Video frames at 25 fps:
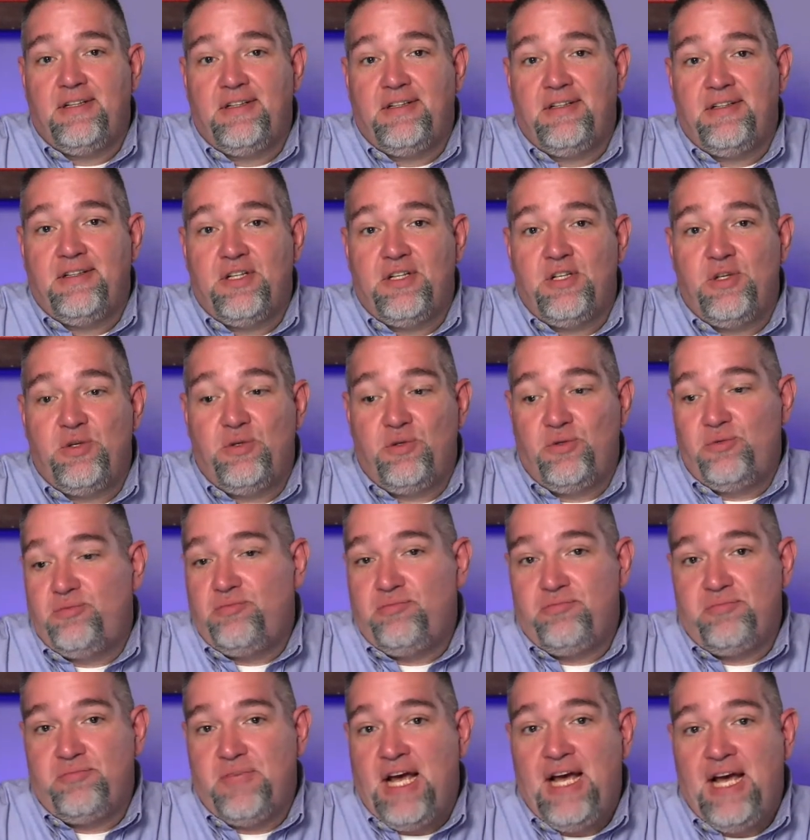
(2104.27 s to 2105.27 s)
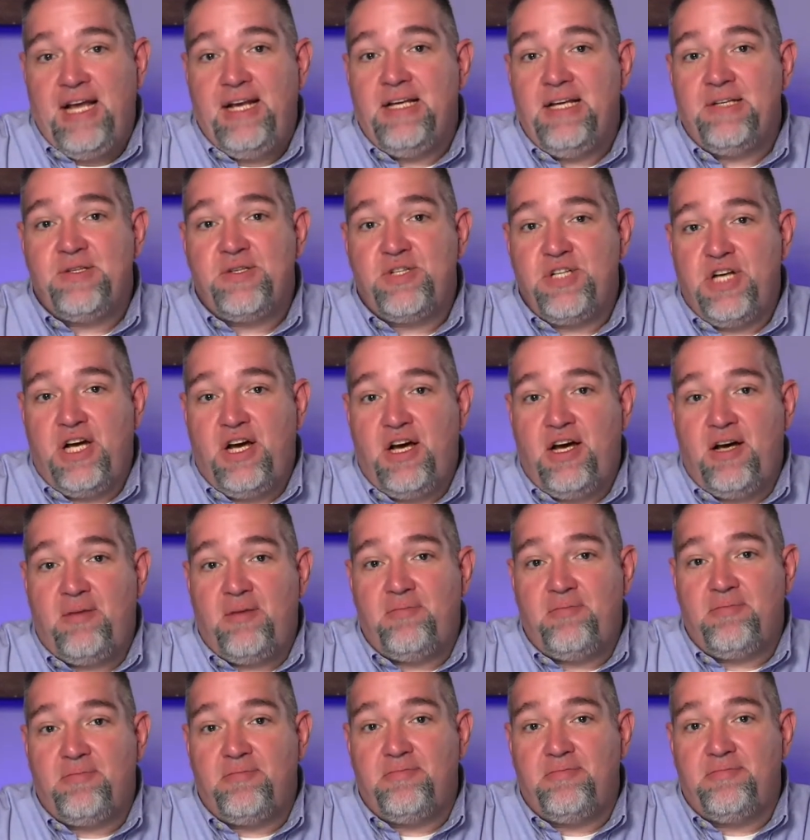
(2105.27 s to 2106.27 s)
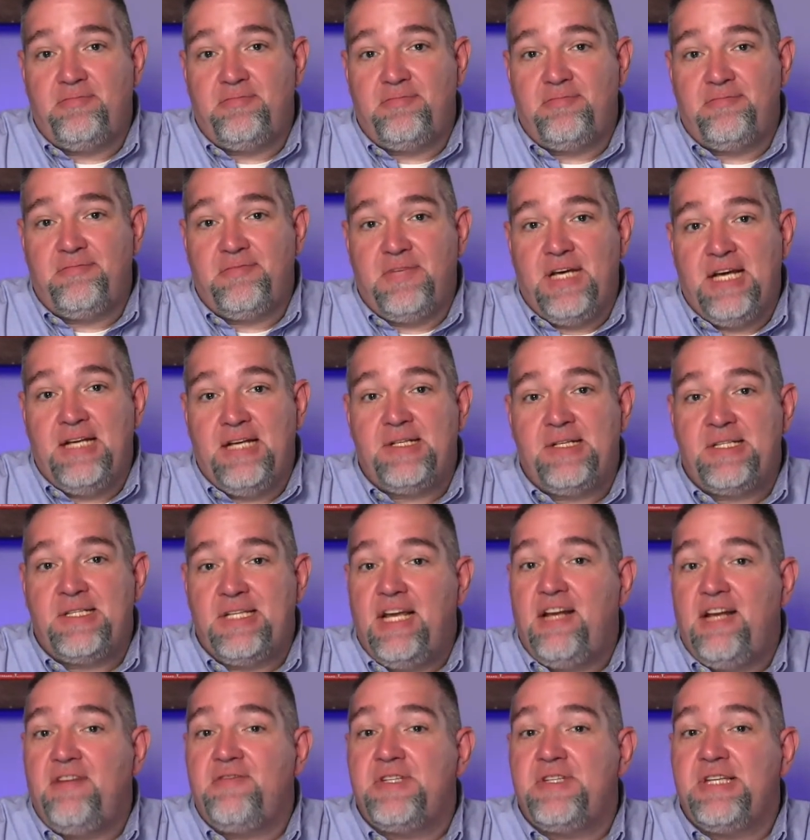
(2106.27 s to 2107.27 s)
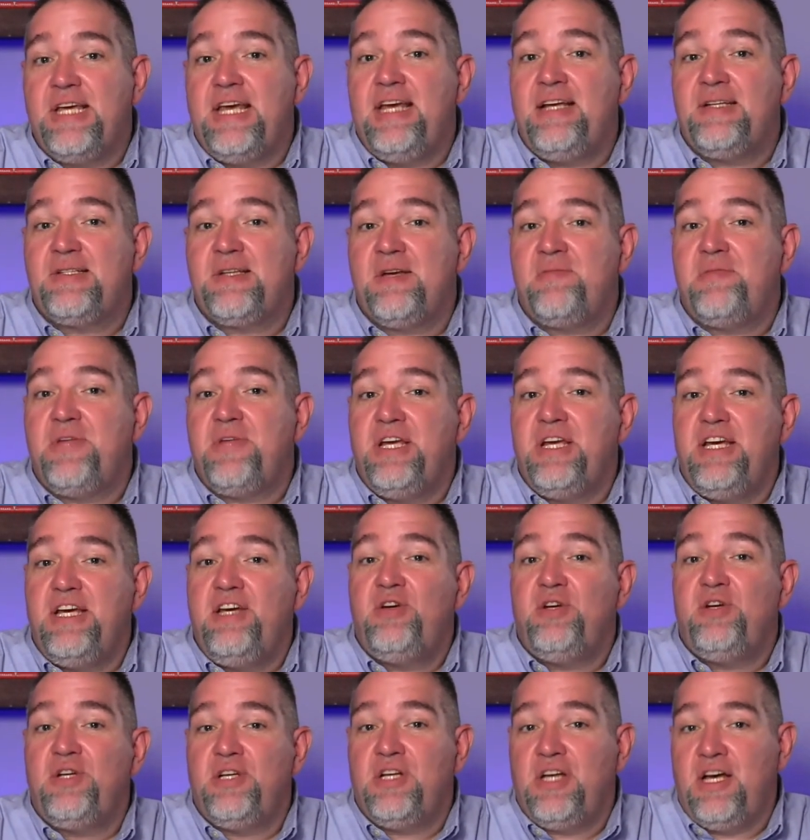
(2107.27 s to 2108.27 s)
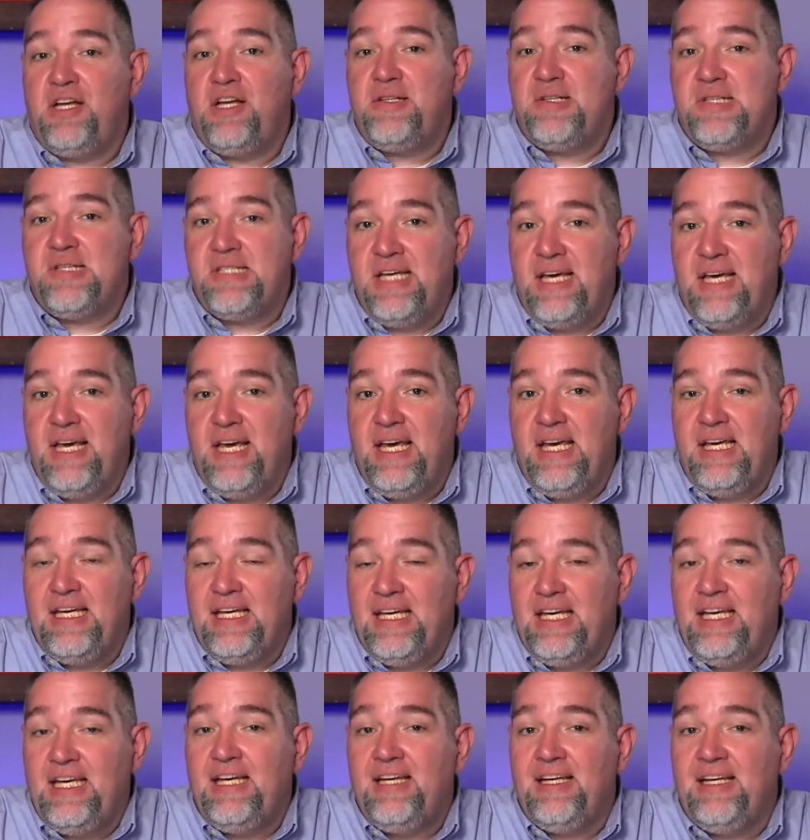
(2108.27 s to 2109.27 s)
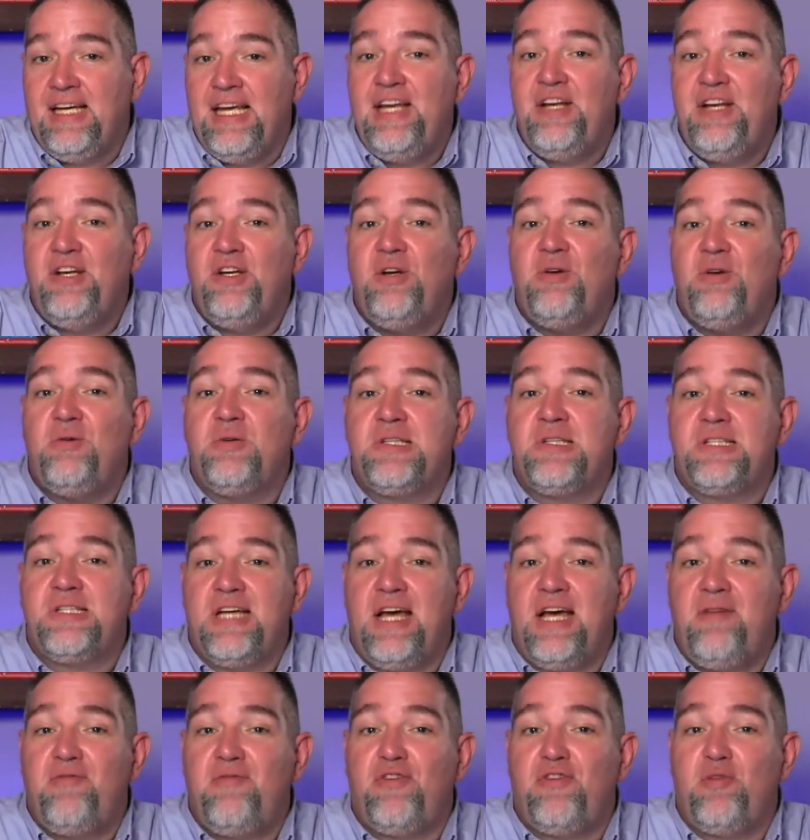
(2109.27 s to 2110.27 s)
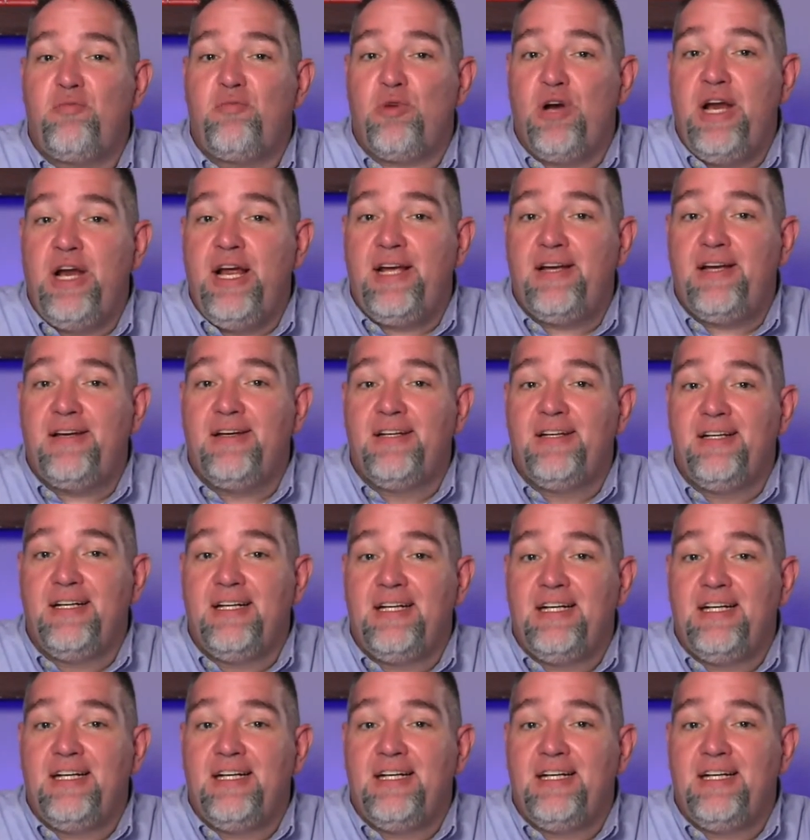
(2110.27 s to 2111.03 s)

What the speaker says: who, at his job, instead of saying something he couldn't unsay, he knew it was time for a break.